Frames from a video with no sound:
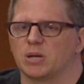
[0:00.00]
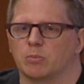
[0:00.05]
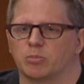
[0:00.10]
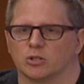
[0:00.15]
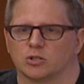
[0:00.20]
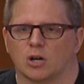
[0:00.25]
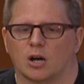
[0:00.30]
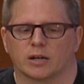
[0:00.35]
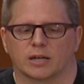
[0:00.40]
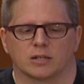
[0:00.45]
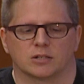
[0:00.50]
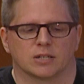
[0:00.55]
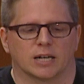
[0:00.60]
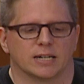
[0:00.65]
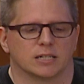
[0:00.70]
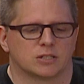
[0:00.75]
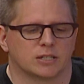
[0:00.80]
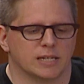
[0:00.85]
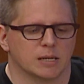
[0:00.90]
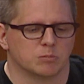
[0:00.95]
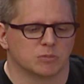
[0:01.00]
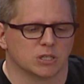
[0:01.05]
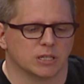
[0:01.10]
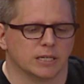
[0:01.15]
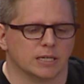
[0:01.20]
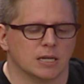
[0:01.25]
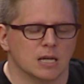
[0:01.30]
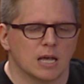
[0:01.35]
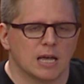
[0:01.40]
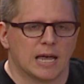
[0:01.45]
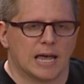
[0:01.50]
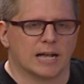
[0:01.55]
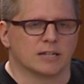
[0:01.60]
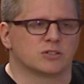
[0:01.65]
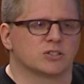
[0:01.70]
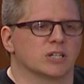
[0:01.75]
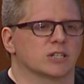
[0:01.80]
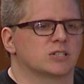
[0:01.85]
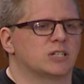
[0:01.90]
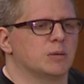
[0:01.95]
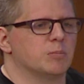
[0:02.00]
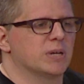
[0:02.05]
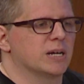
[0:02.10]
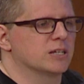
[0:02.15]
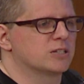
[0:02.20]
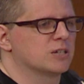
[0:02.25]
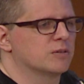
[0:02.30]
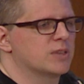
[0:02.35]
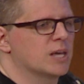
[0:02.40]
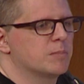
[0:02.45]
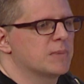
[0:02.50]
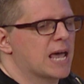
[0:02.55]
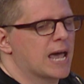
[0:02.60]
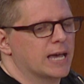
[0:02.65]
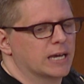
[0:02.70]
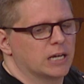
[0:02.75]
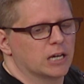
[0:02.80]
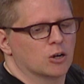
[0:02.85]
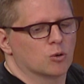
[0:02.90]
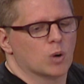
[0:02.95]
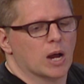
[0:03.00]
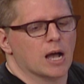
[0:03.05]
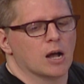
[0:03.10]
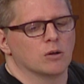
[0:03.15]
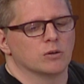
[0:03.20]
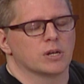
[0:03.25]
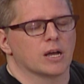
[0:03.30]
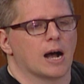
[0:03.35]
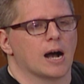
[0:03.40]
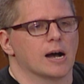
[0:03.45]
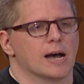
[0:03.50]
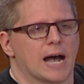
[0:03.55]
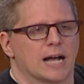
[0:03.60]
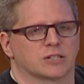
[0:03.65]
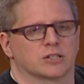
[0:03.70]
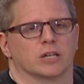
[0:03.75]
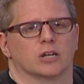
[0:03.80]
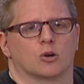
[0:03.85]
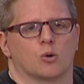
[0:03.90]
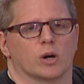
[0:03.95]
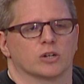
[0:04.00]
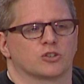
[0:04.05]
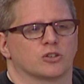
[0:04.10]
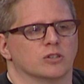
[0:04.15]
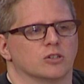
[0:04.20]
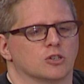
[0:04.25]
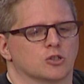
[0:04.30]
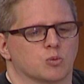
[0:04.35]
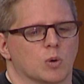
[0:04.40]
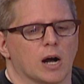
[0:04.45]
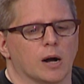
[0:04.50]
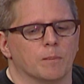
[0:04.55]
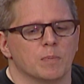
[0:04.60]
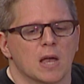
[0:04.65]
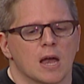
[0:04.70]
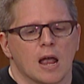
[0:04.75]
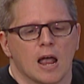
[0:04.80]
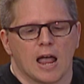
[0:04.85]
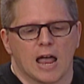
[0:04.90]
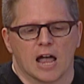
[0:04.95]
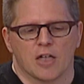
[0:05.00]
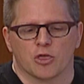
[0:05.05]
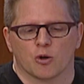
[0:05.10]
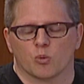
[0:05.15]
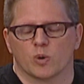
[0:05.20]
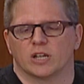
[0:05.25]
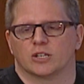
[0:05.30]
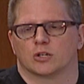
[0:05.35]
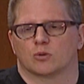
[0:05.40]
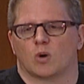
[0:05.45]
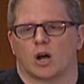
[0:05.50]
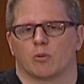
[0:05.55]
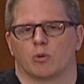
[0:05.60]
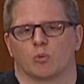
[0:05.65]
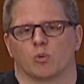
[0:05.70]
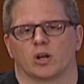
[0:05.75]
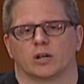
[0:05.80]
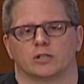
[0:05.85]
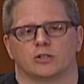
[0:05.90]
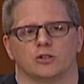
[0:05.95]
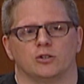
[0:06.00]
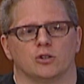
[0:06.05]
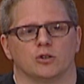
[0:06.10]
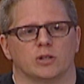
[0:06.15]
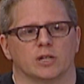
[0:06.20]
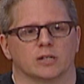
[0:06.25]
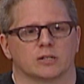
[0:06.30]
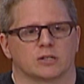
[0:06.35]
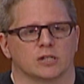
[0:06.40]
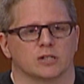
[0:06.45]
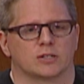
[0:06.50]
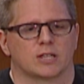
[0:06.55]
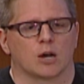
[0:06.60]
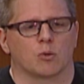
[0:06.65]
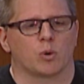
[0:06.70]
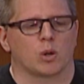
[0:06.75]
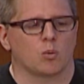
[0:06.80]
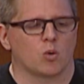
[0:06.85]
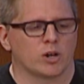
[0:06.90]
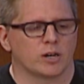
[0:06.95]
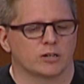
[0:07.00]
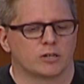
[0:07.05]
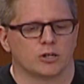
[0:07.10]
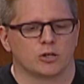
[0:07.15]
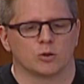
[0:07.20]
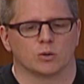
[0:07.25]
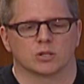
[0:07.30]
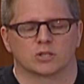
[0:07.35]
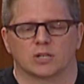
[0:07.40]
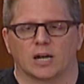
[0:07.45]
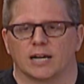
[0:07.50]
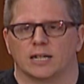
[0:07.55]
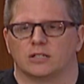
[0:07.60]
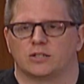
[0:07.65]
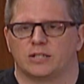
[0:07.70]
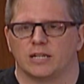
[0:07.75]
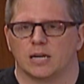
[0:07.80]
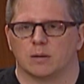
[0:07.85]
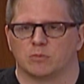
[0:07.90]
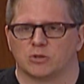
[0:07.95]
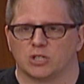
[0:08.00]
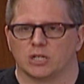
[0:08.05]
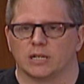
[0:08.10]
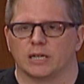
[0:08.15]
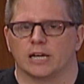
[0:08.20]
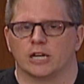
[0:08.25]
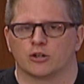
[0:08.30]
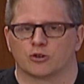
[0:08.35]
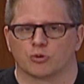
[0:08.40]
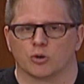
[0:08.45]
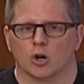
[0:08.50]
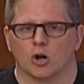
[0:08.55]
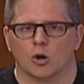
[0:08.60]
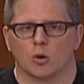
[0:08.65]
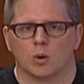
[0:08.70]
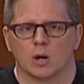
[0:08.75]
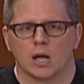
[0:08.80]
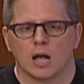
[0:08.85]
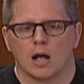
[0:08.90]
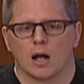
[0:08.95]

people talking Science DMZ and 60 minutes of them hanging around asking questions as well. And the reason why we wanted to do this is that we wanted to do a Science DMZ intro